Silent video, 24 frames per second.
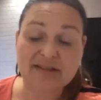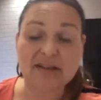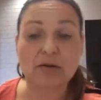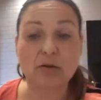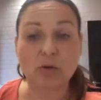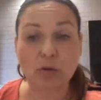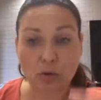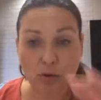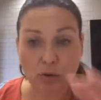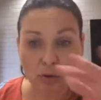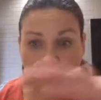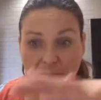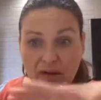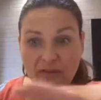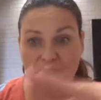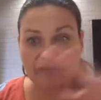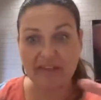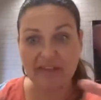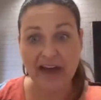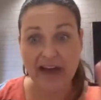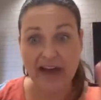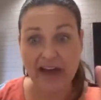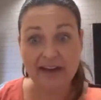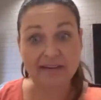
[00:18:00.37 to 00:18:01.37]
and all of
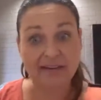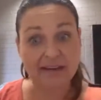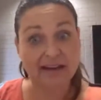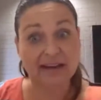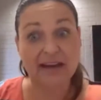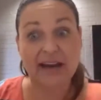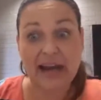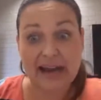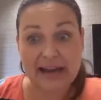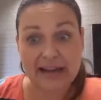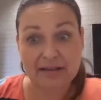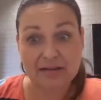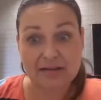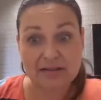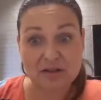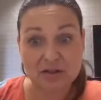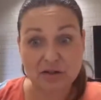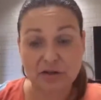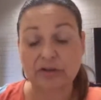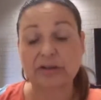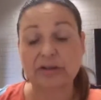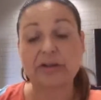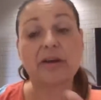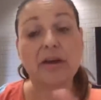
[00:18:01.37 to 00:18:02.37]
that collates
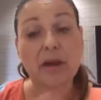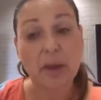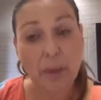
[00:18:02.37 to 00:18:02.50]
to